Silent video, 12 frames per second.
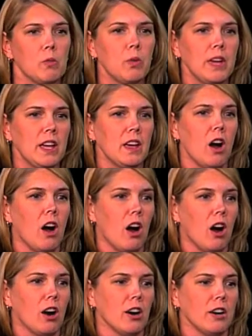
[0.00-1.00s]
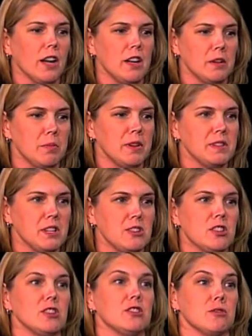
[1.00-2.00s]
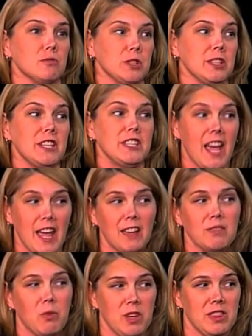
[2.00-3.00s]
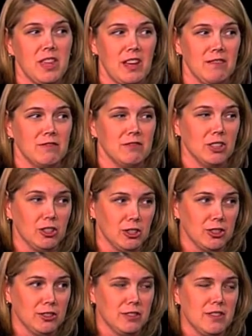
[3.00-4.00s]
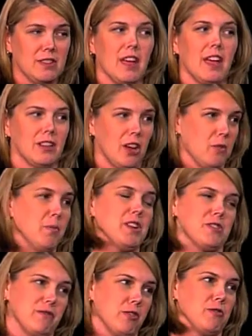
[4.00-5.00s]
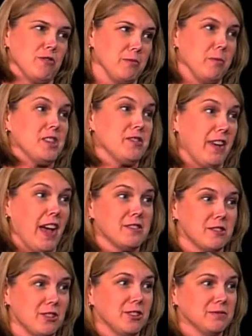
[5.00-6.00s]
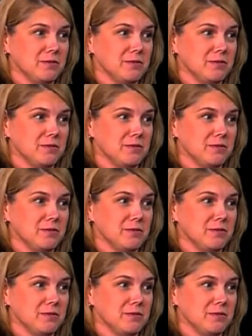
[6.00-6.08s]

we are in a position to really take what they've learned and go much further, much faster.